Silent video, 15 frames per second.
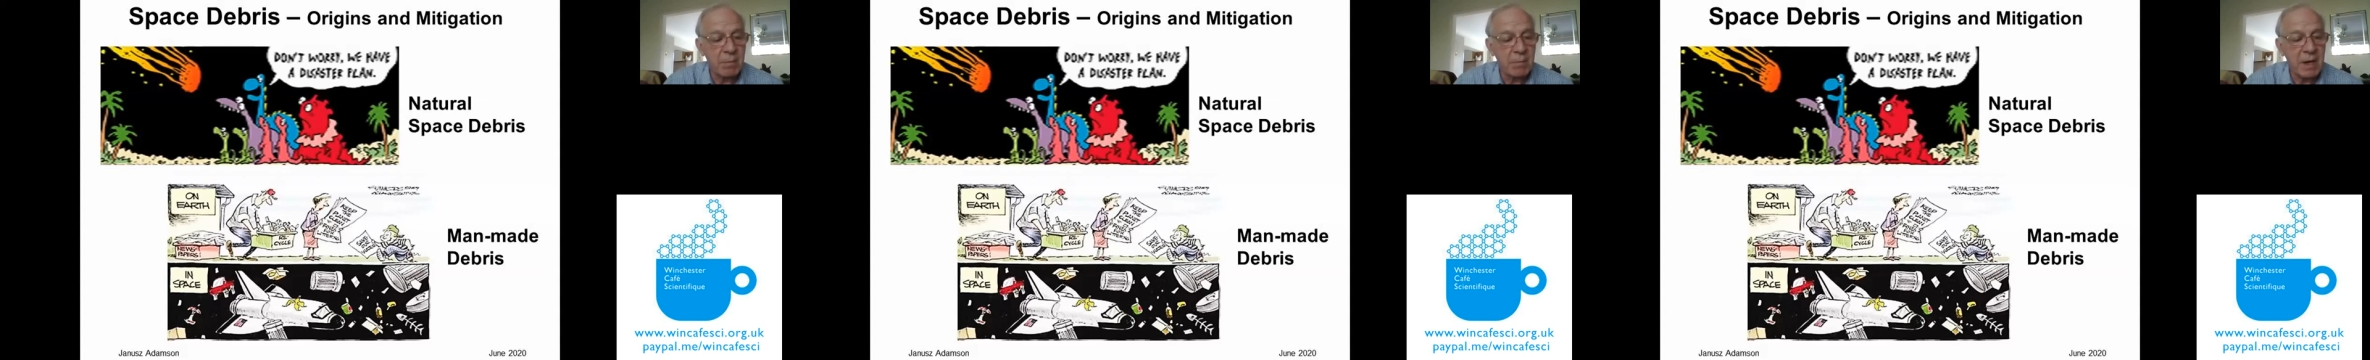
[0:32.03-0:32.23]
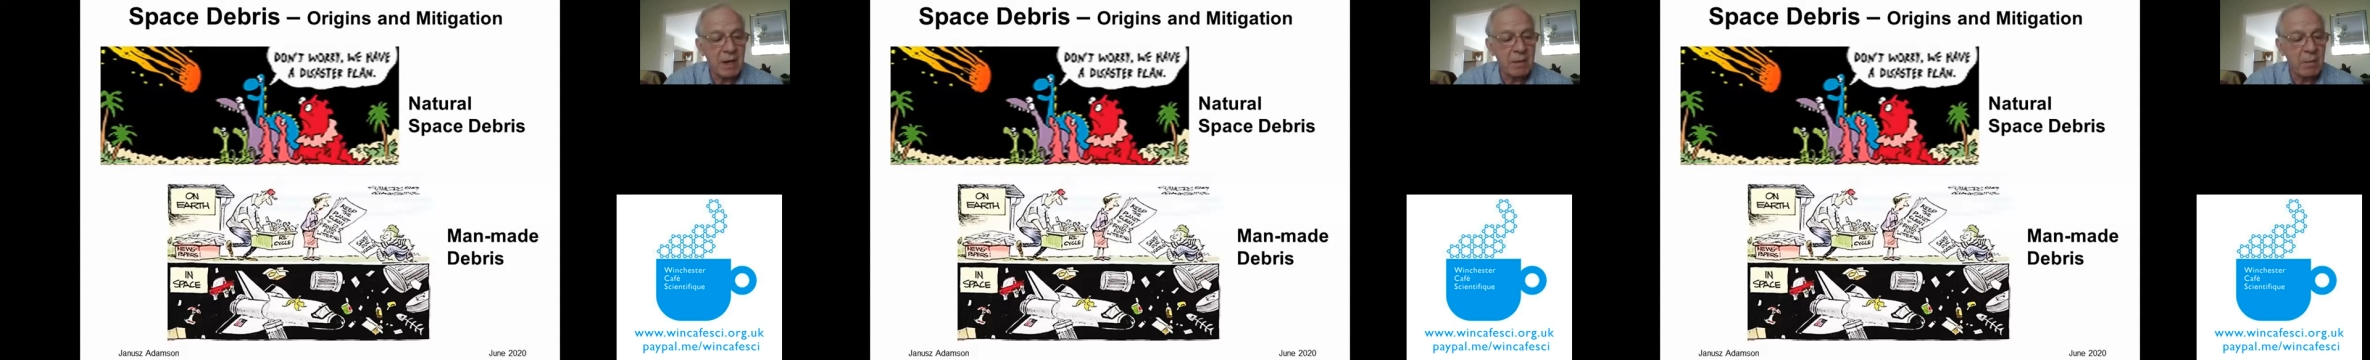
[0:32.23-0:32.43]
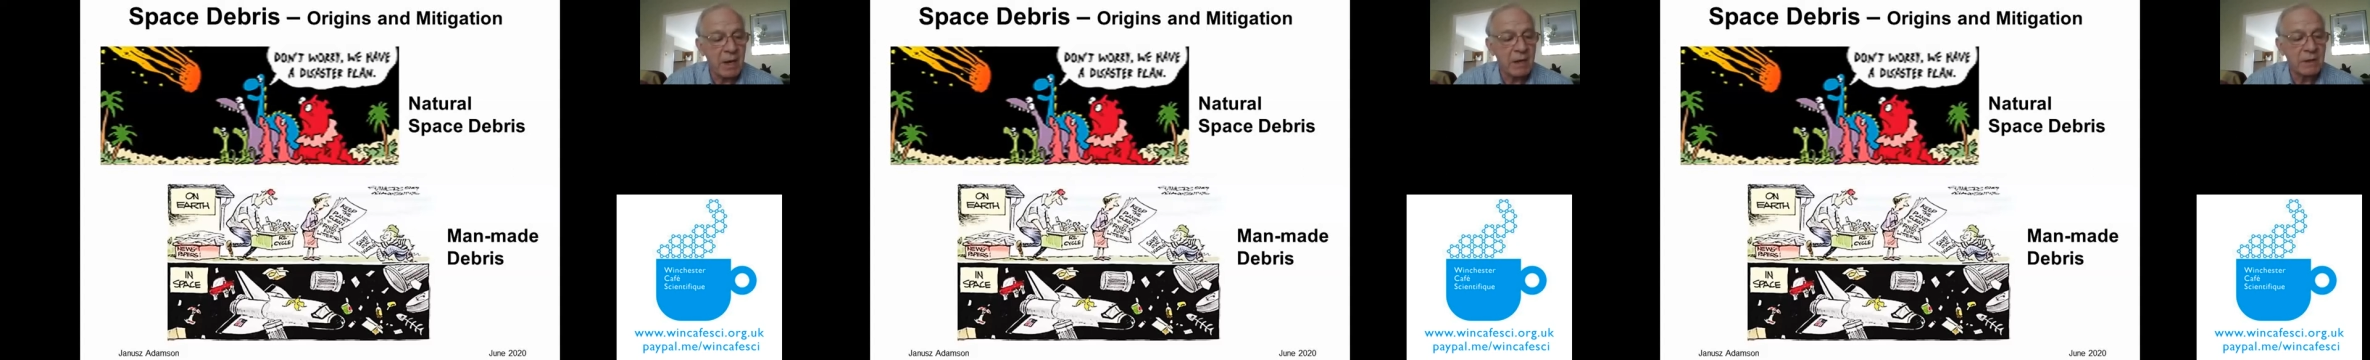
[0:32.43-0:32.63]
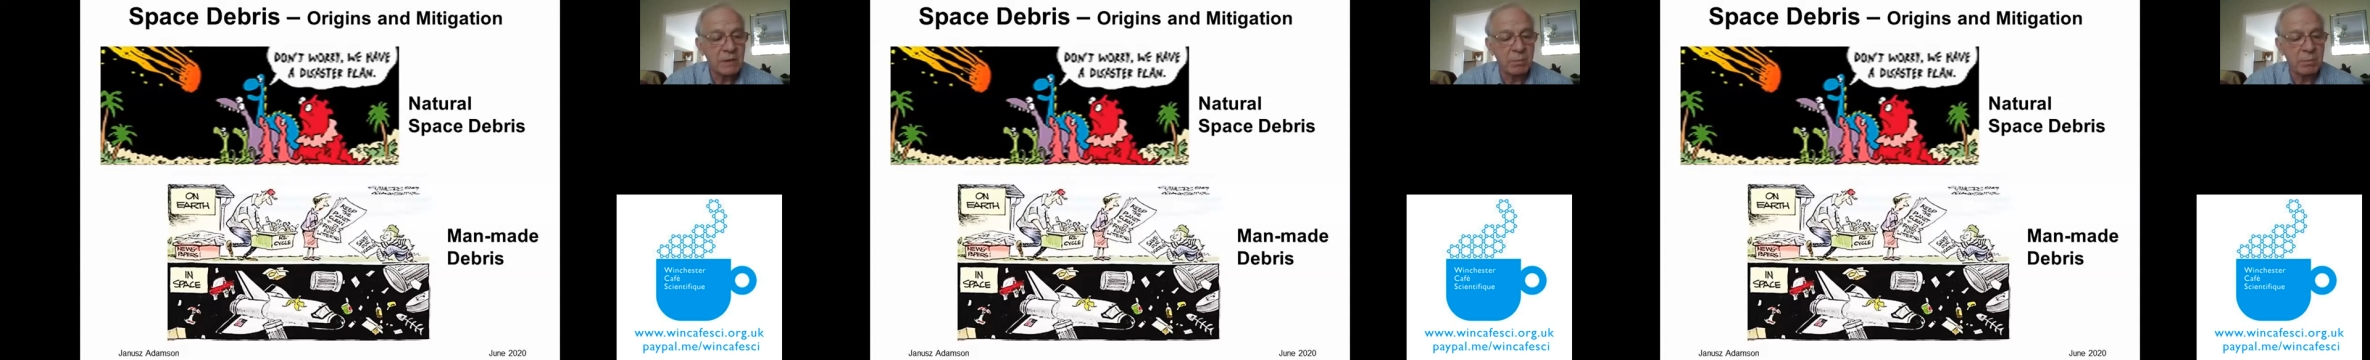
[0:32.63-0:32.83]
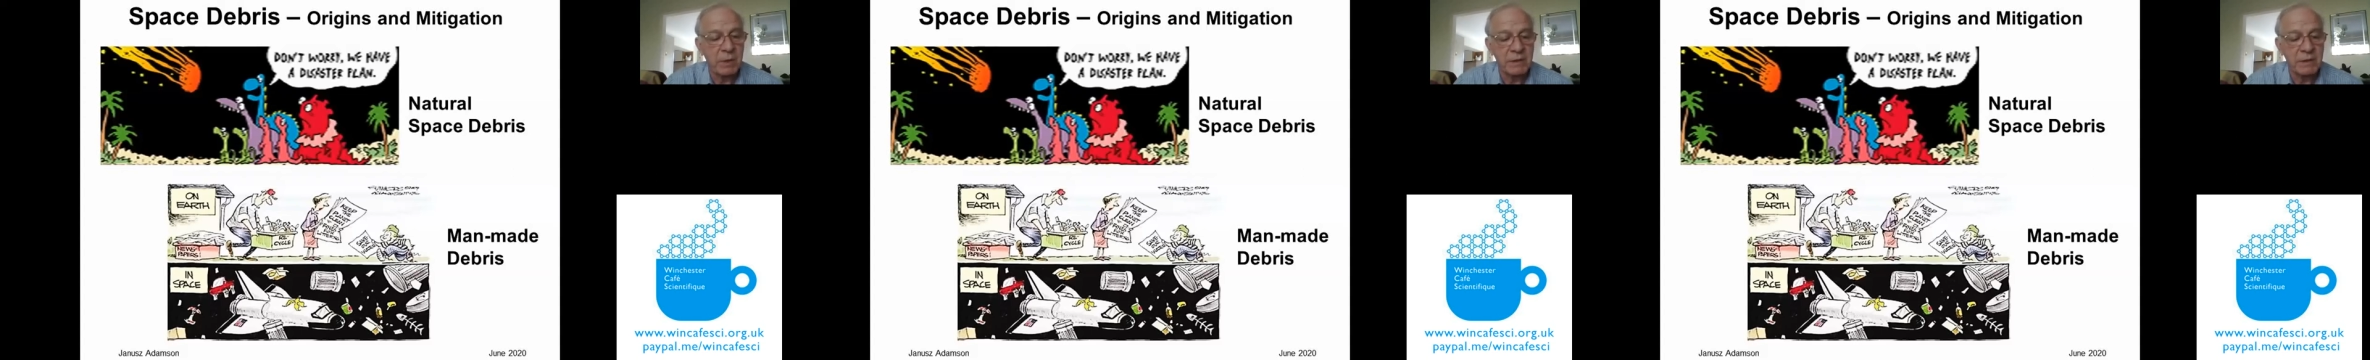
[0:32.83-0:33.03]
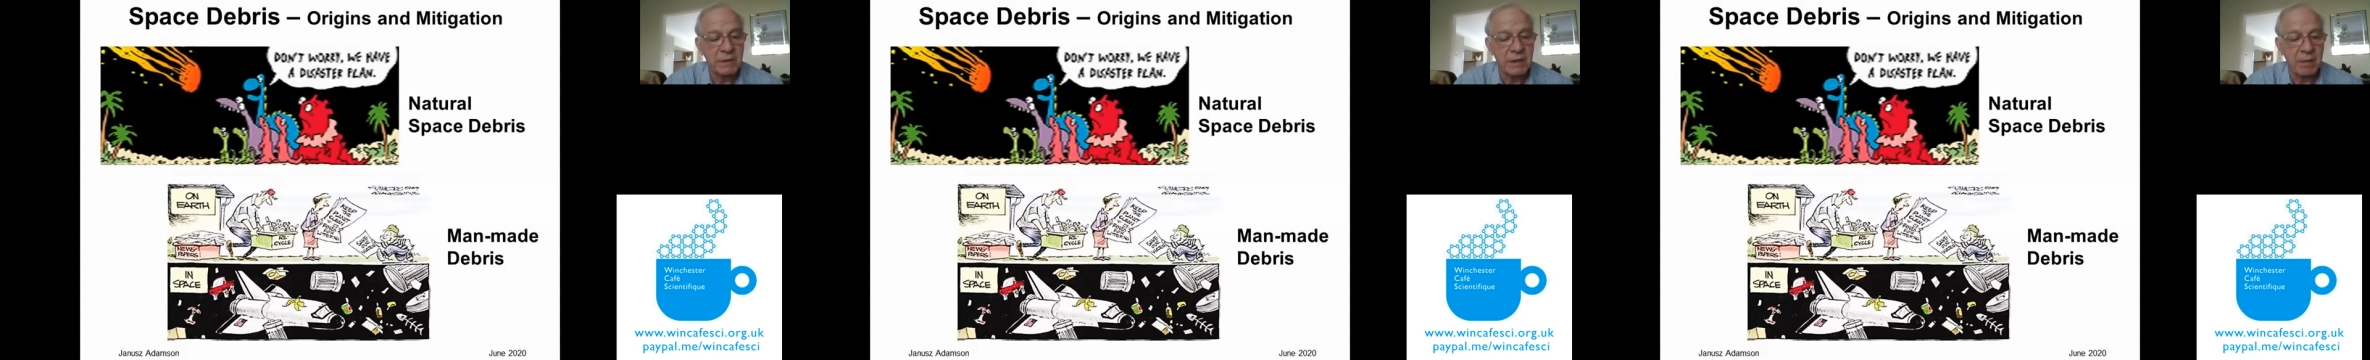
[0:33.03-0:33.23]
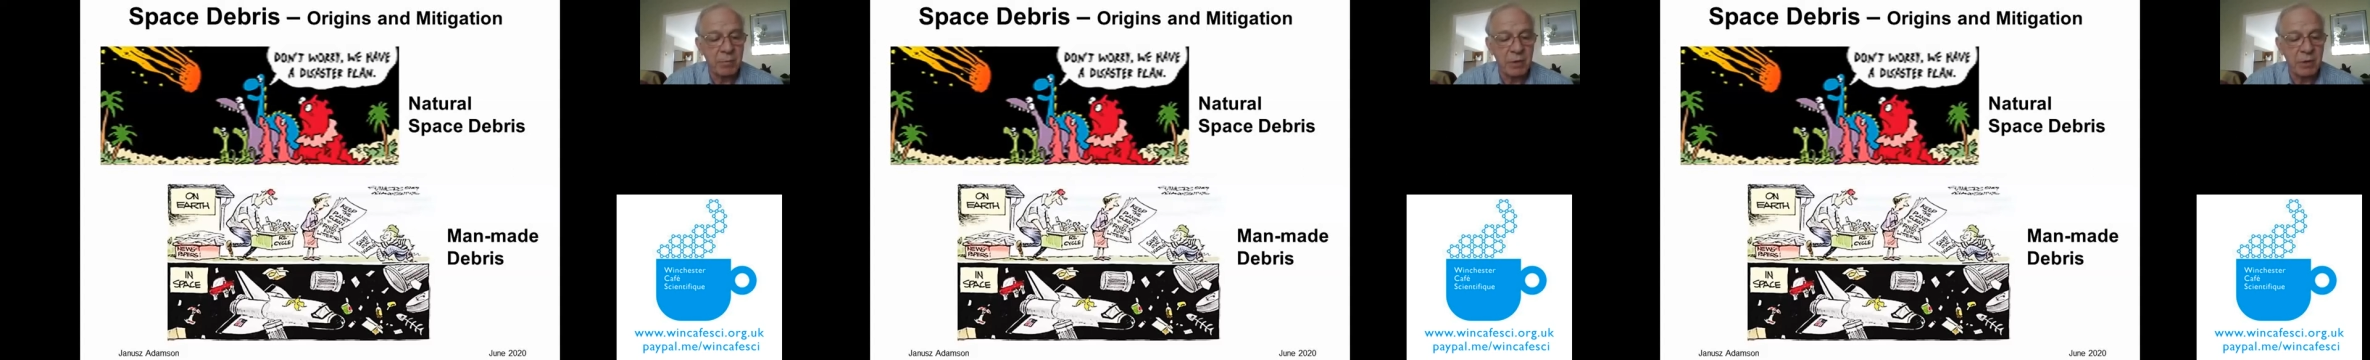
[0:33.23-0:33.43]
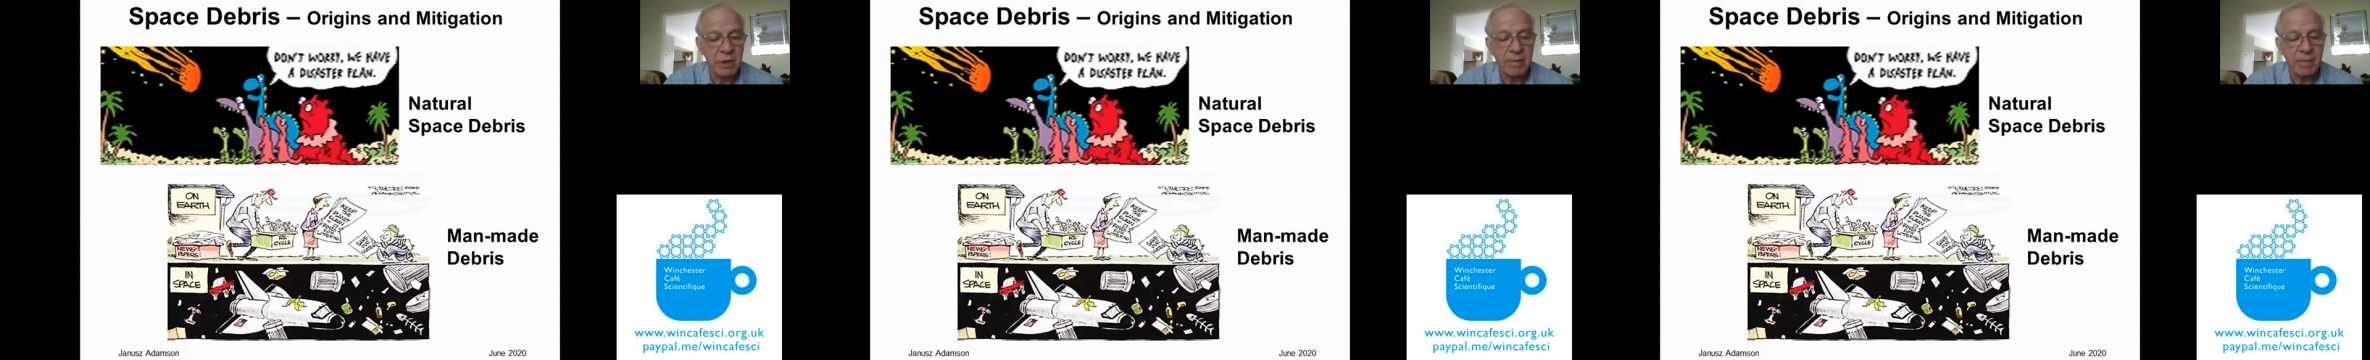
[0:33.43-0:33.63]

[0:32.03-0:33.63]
man-made space debris.